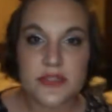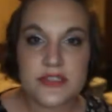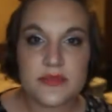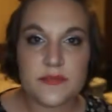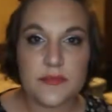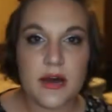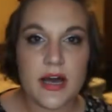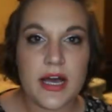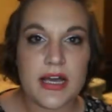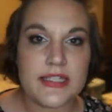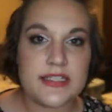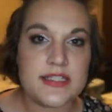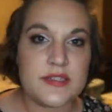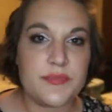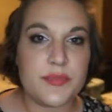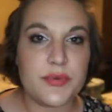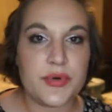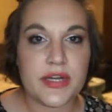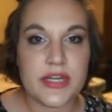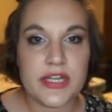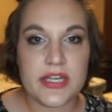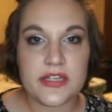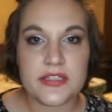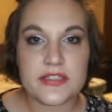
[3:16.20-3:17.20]
was my
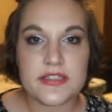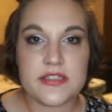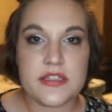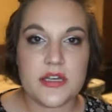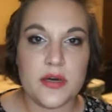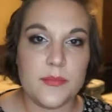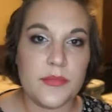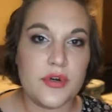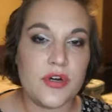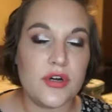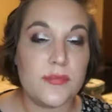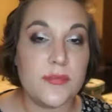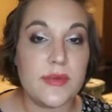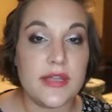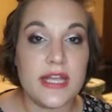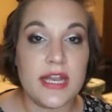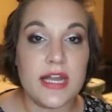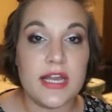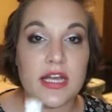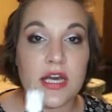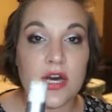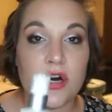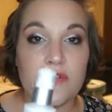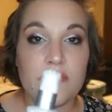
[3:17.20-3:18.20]
spring, summer,
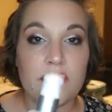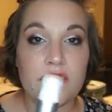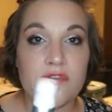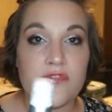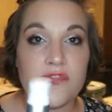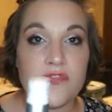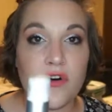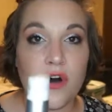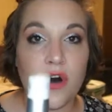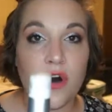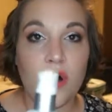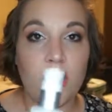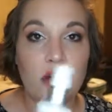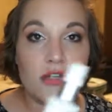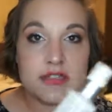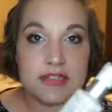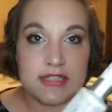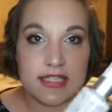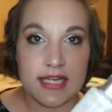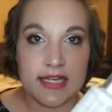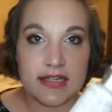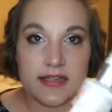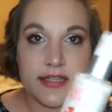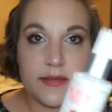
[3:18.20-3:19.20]
beginning of fall
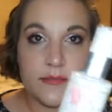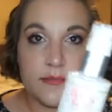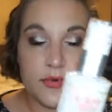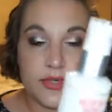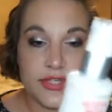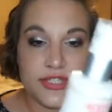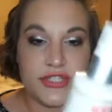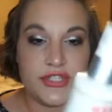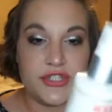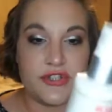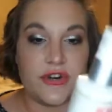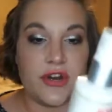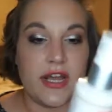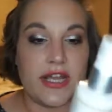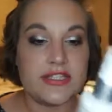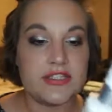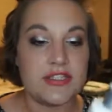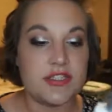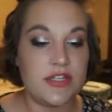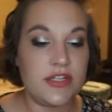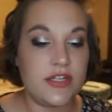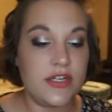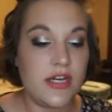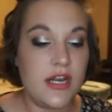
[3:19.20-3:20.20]
daily
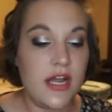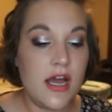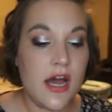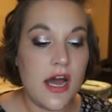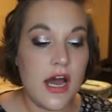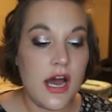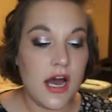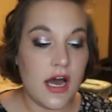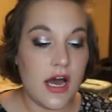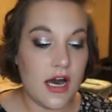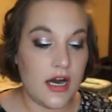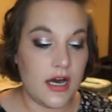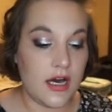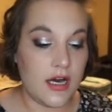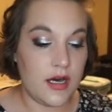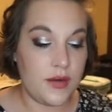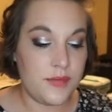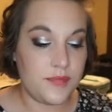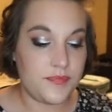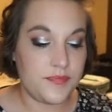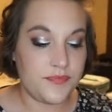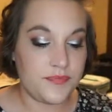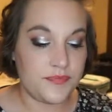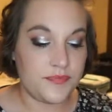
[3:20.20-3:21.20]
moisturizer.
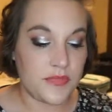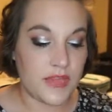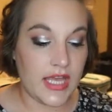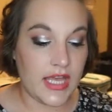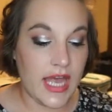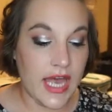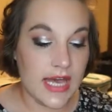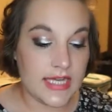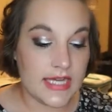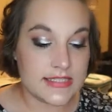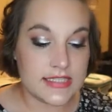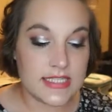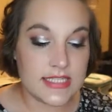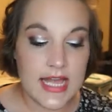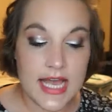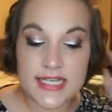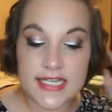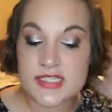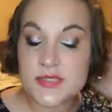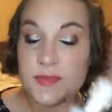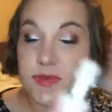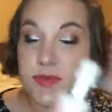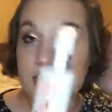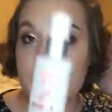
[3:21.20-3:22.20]
It has an
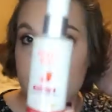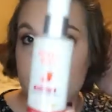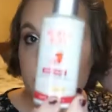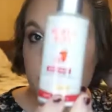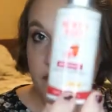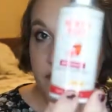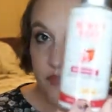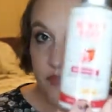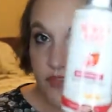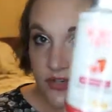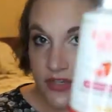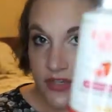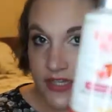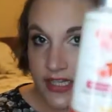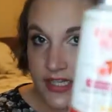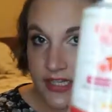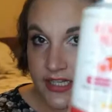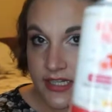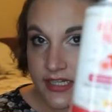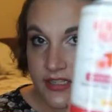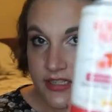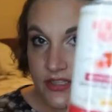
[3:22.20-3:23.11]
SPF of 30 in